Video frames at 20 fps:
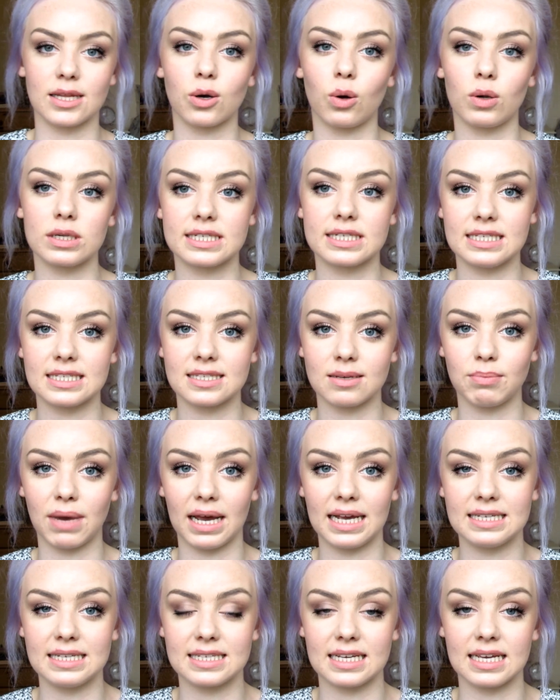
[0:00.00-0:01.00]
The quality is
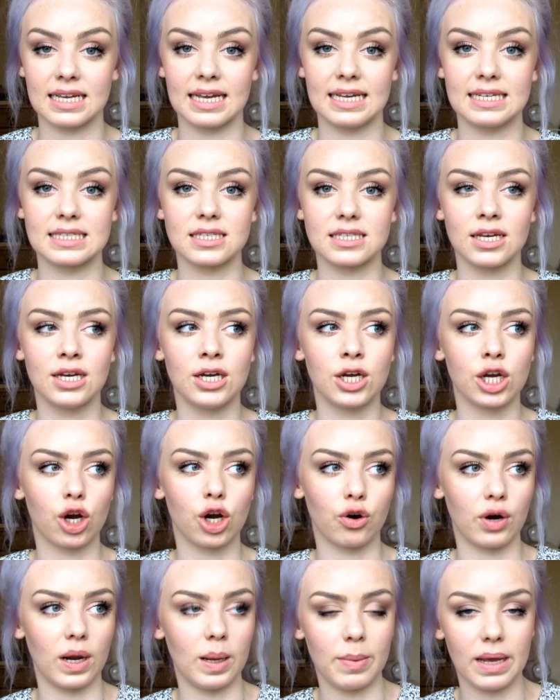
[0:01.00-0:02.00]
amazing. It's
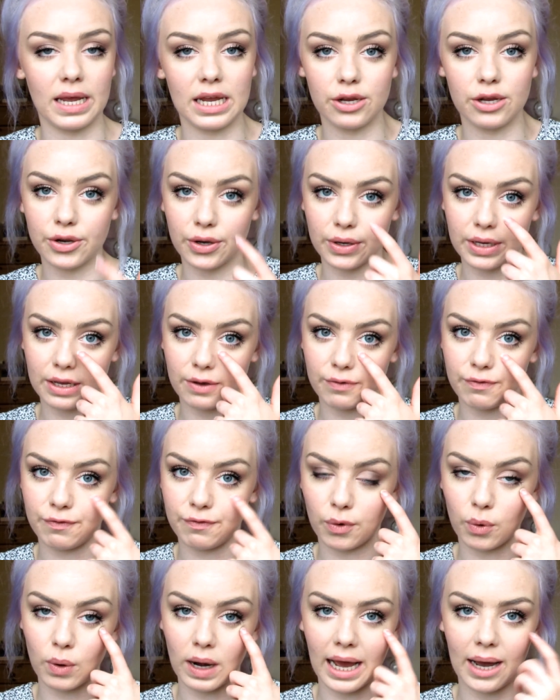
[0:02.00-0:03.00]
creamy, you don't get
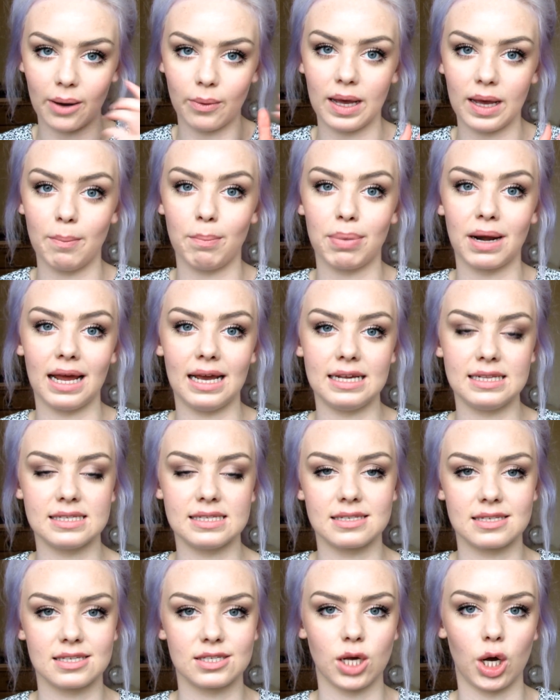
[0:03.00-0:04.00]
fallout, it
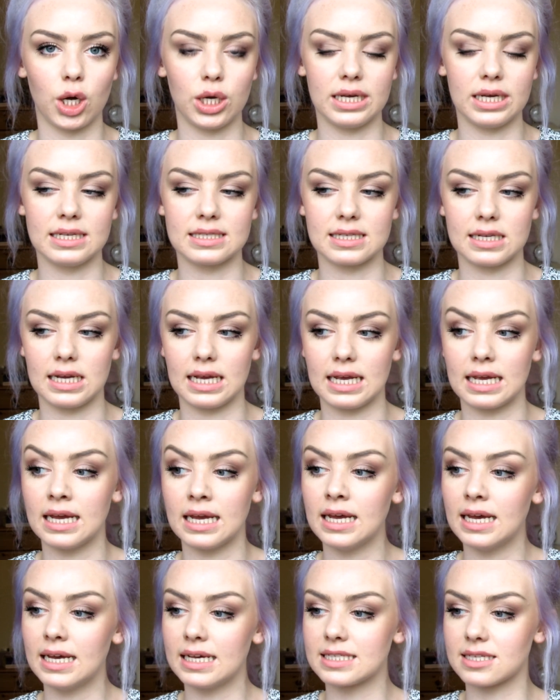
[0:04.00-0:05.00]
blends so
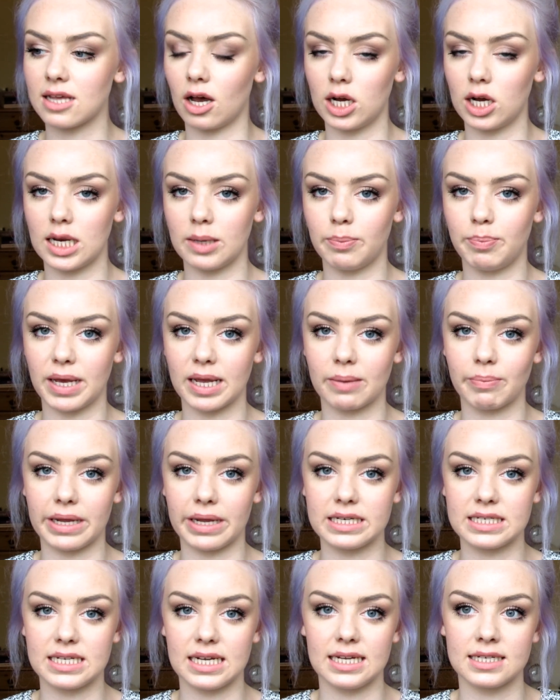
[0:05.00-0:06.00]
easily, it's highly
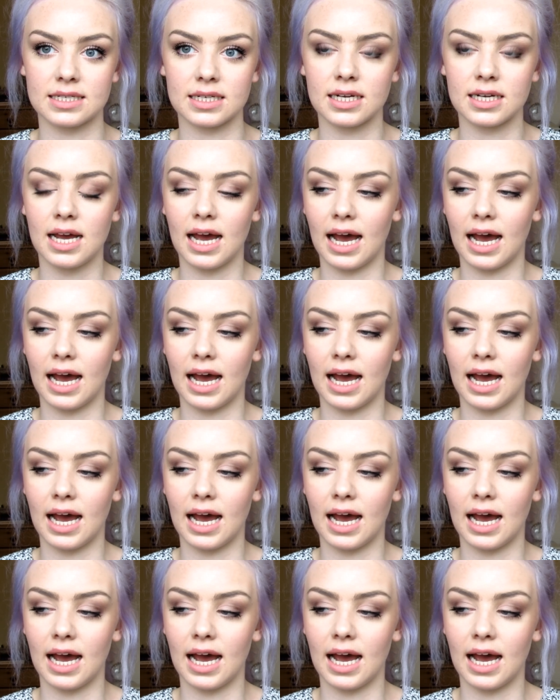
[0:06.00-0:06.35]
pigmented.